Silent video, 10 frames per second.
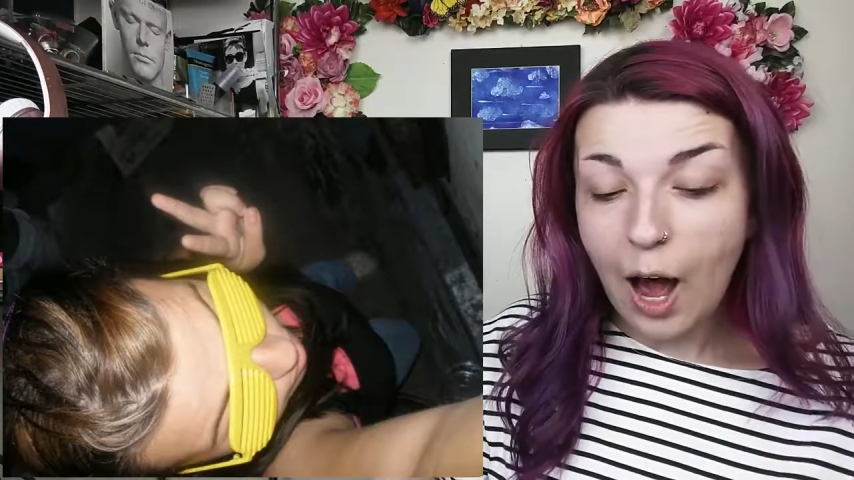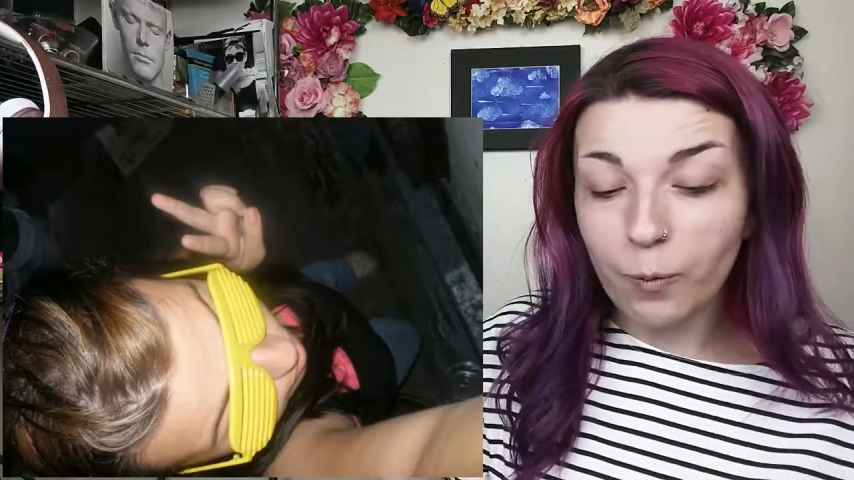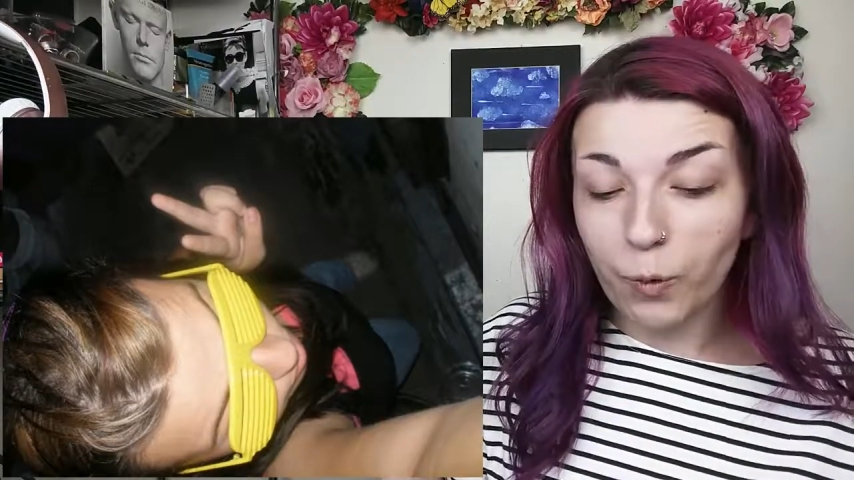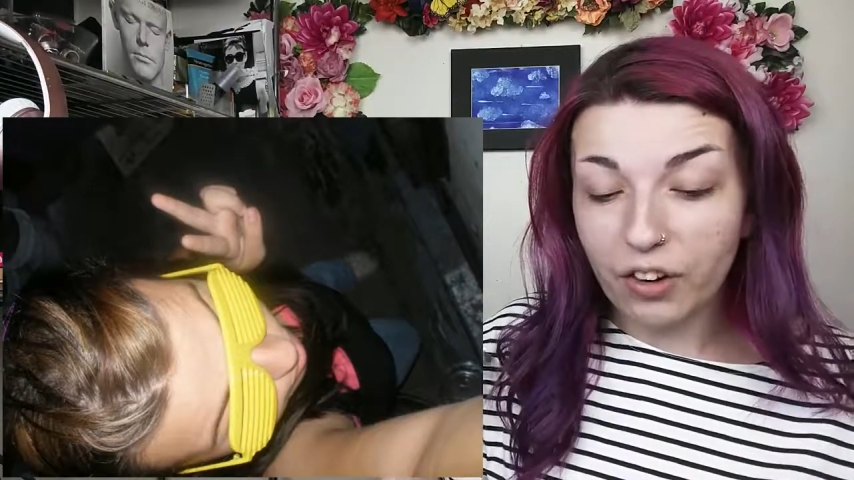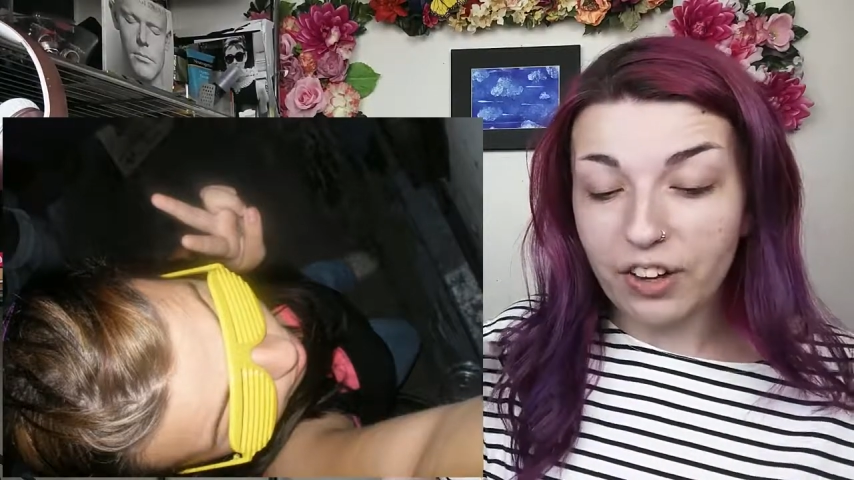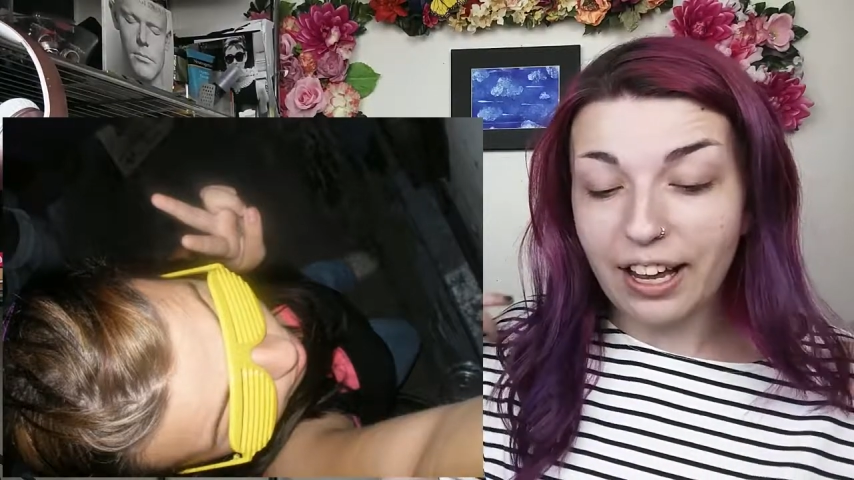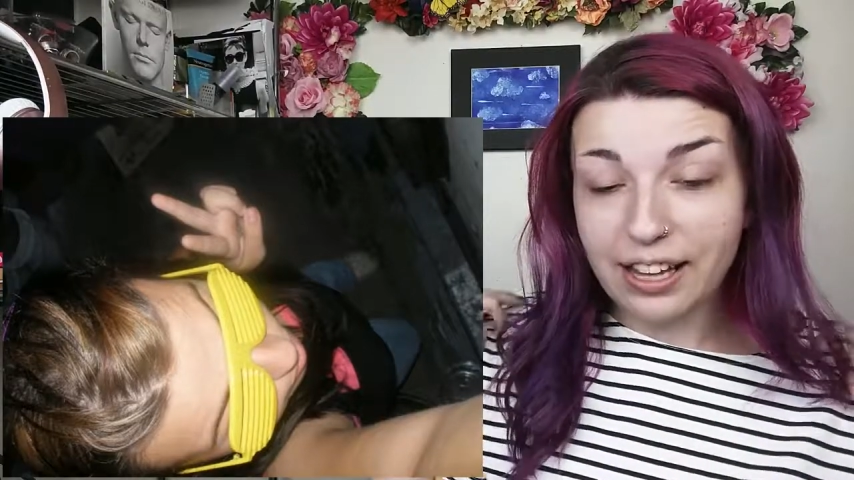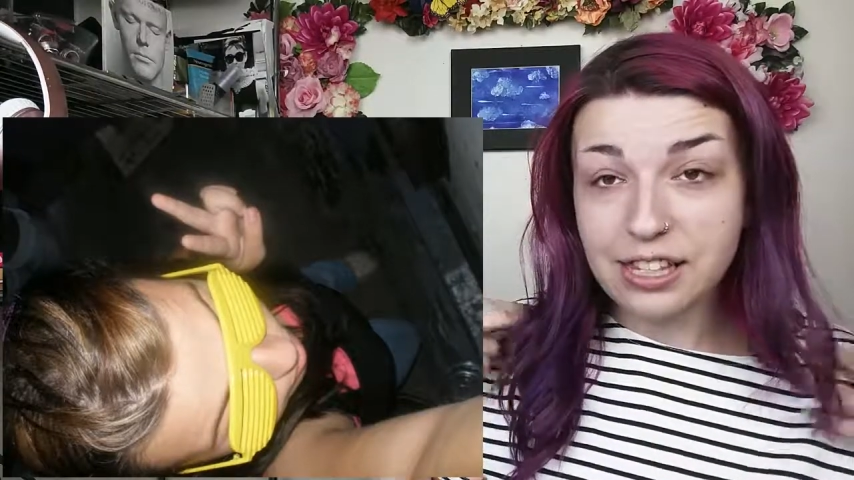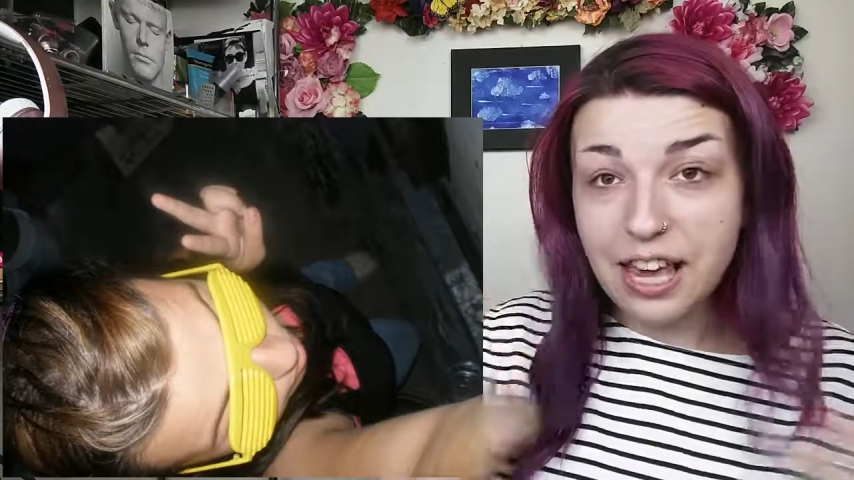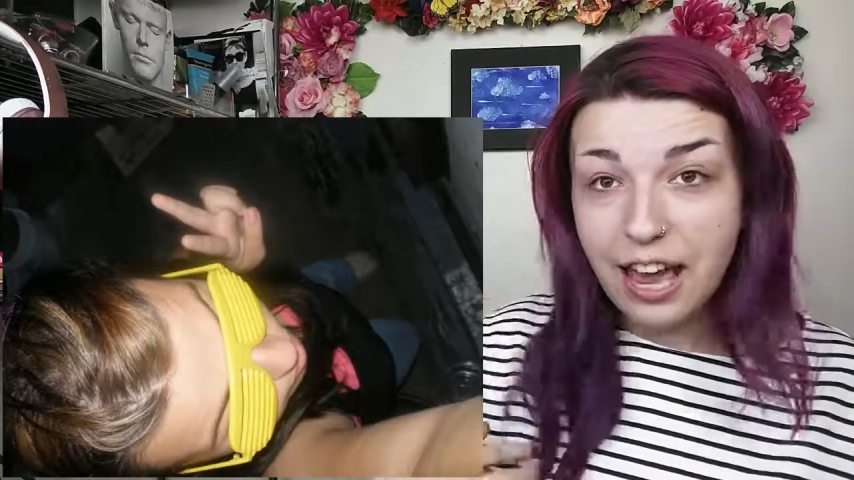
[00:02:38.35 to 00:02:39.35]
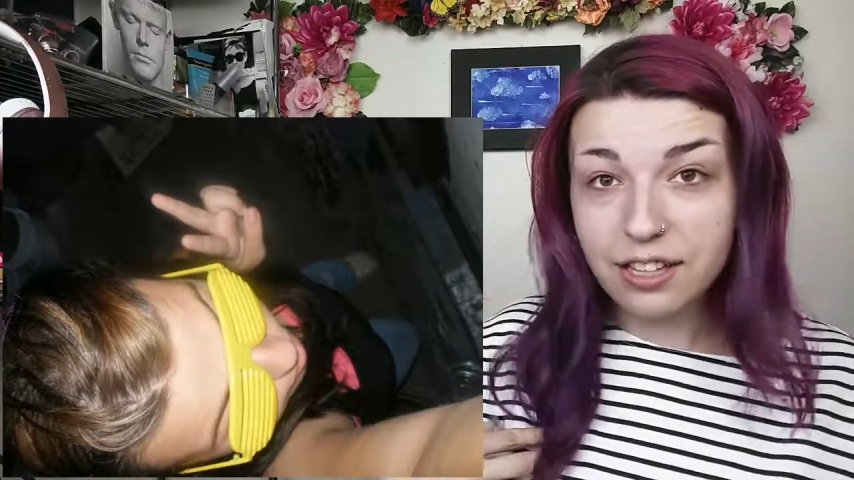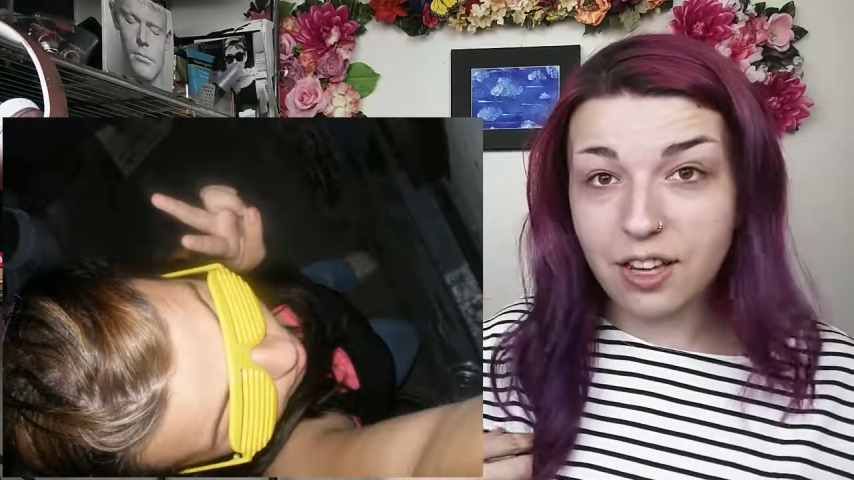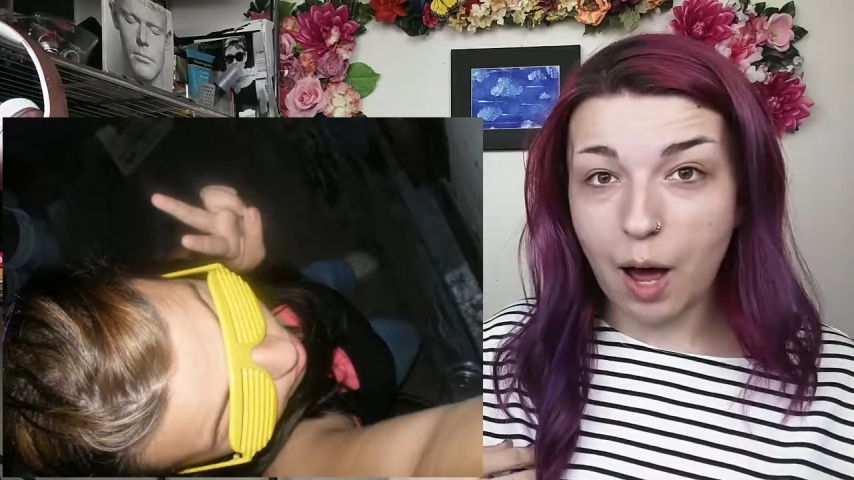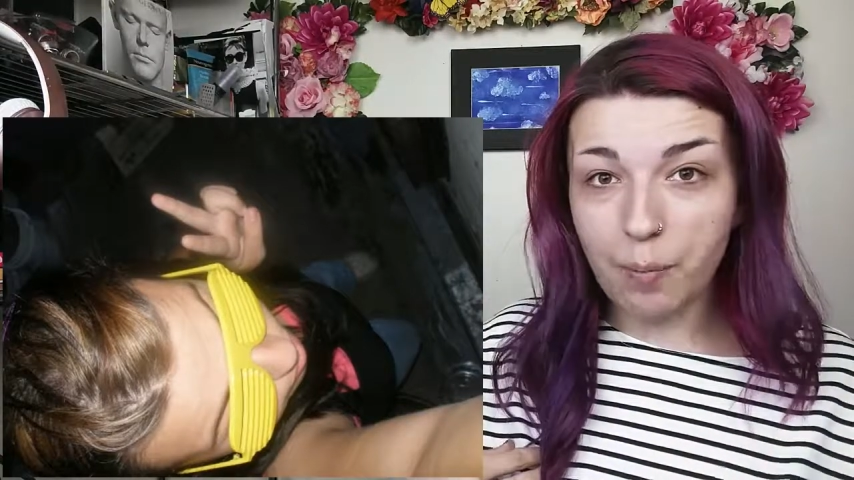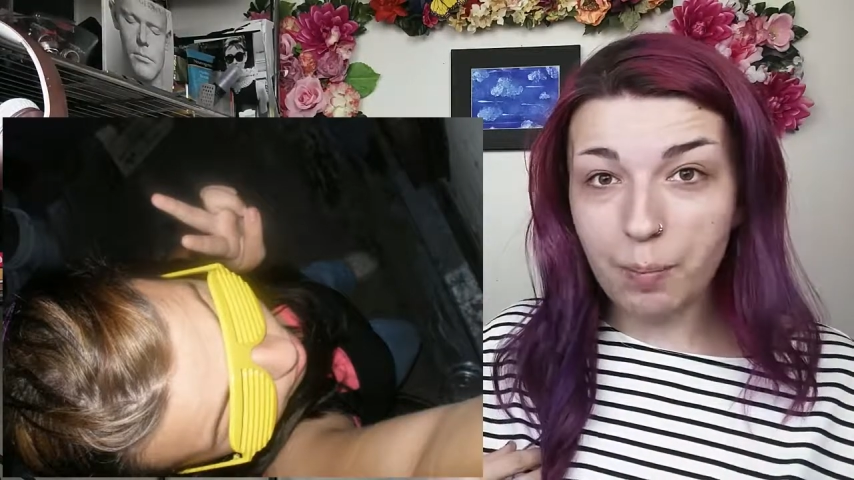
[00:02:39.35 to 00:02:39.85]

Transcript: I'm wearing a tank top,